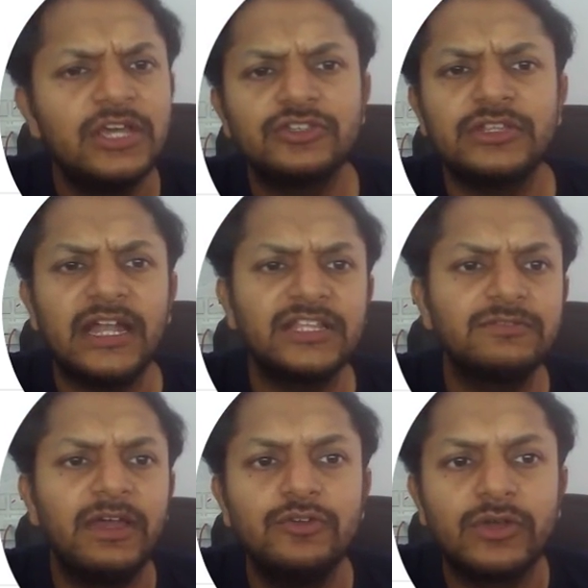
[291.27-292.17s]
So that is
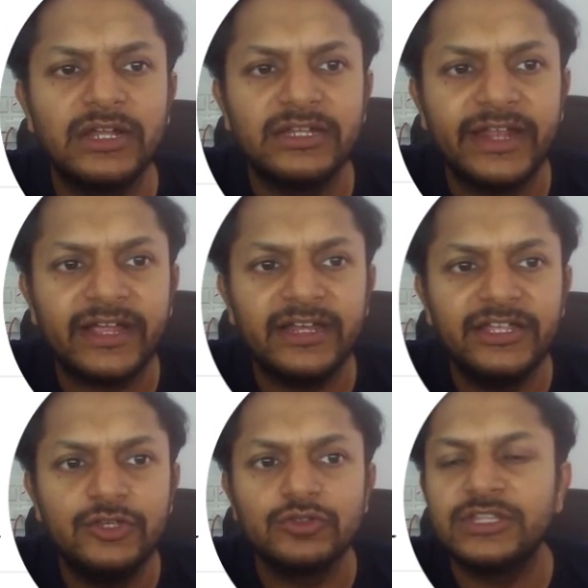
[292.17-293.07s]
why you can directly
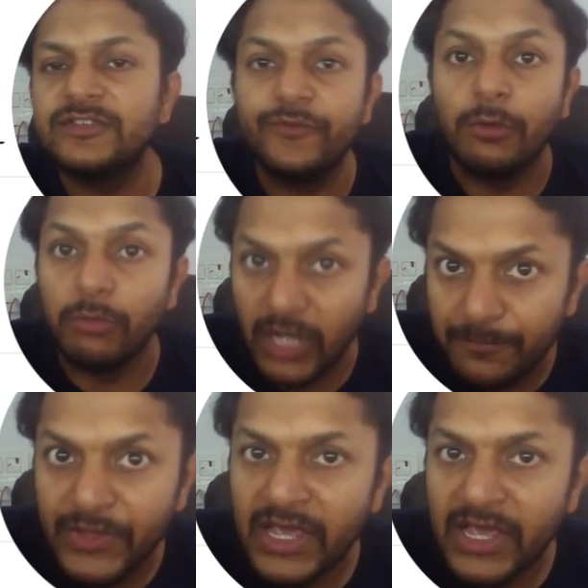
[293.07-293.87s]
use this formula.